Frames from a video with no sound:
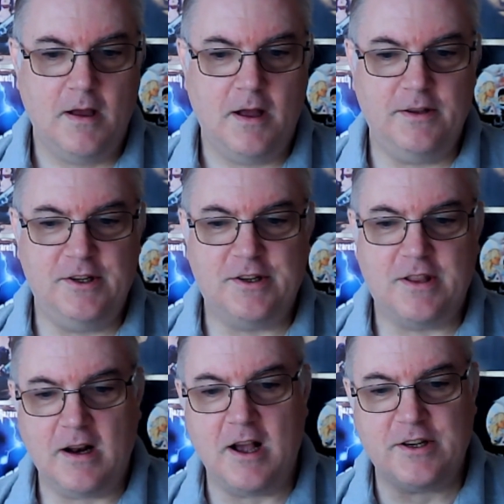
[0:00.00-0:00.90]
And this is
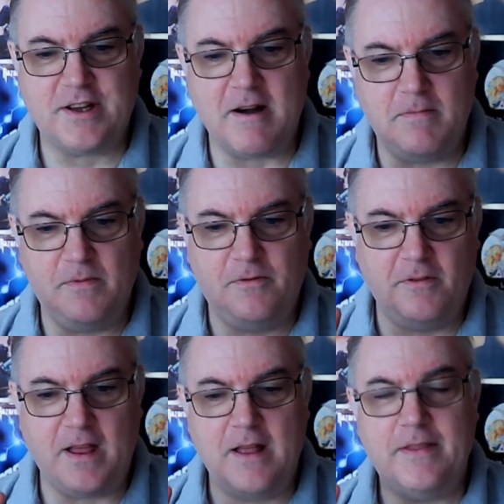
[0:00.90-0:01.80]
the last album
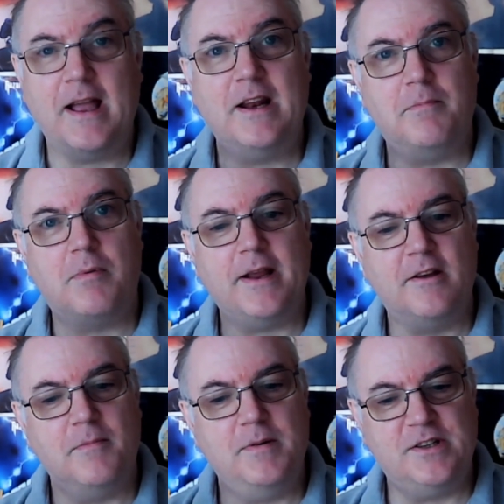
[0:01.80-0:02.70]
before that. They had a
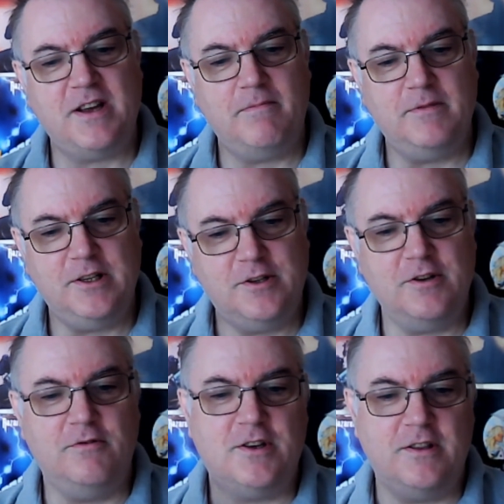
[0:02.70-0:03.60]
breakup in
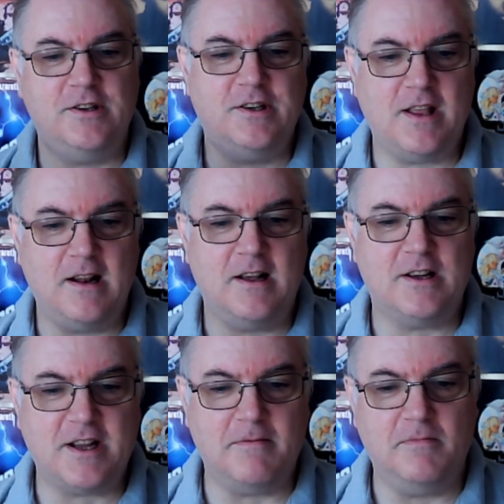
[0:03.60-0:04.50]
72, so this is their
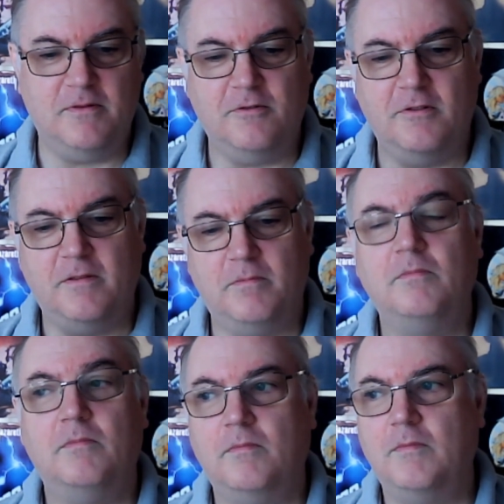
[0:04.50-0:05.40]
last album before
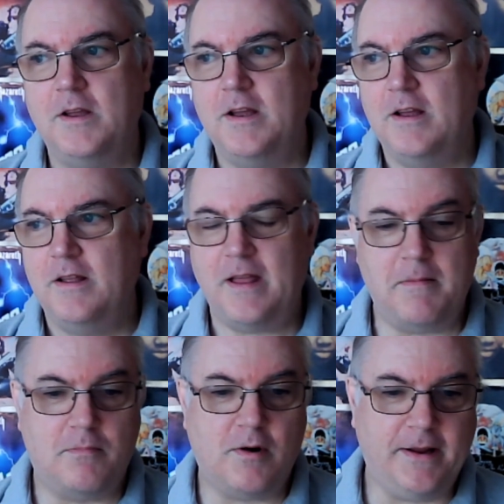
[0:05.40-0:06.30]

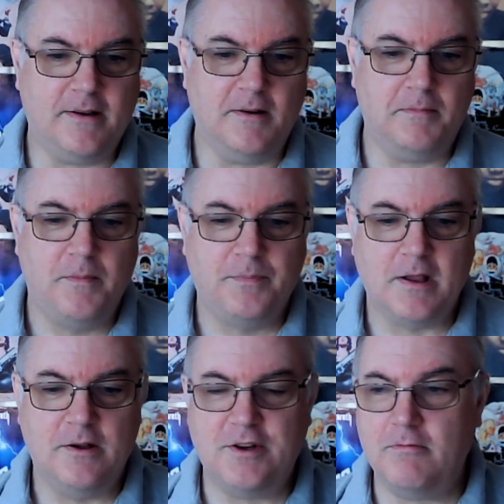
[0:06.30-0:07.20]
that breakup.
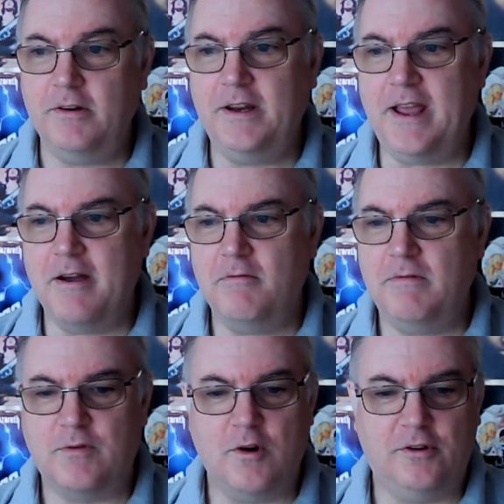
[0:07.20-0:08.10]
So on here
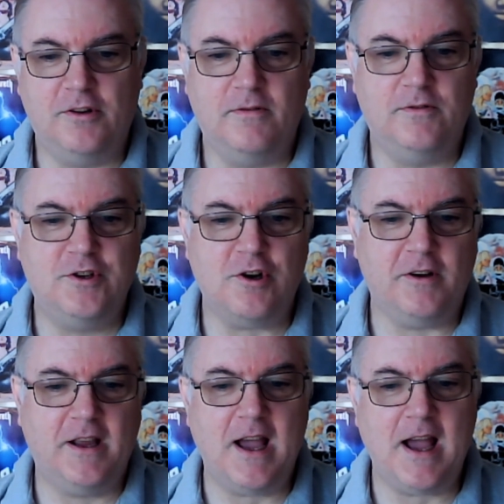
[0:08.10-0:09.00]
we've got
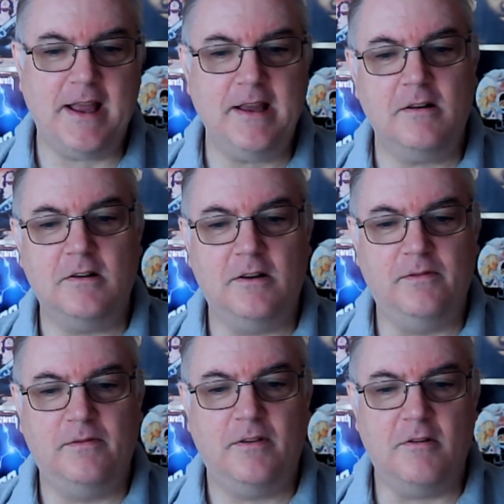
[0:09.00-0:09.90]
John Kay
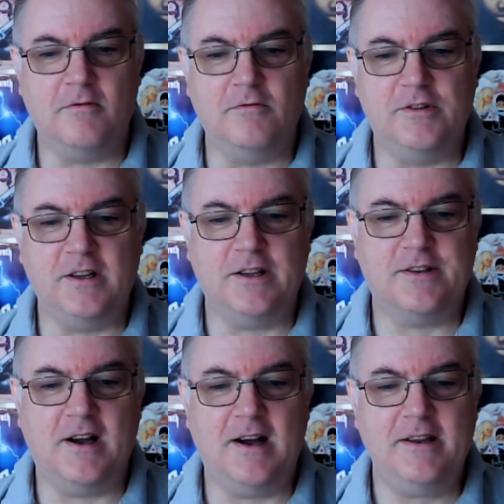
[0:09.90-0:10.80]
on vocals and
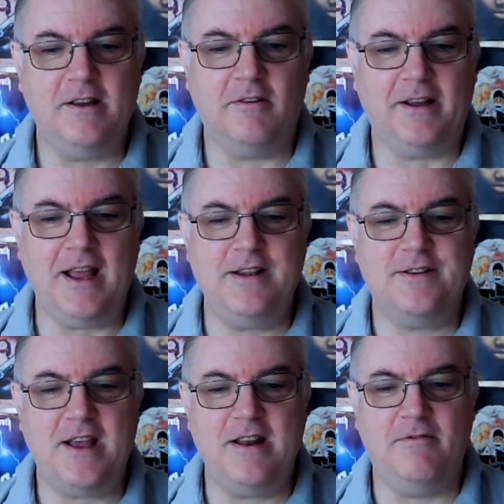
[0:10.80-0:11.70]
guitar, and you've got
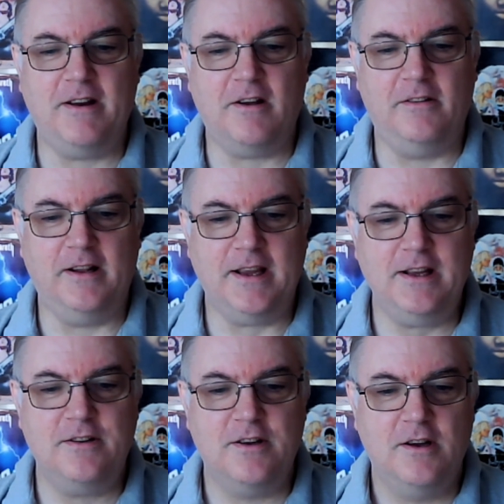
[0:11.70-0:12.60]
Kent Henry on lead,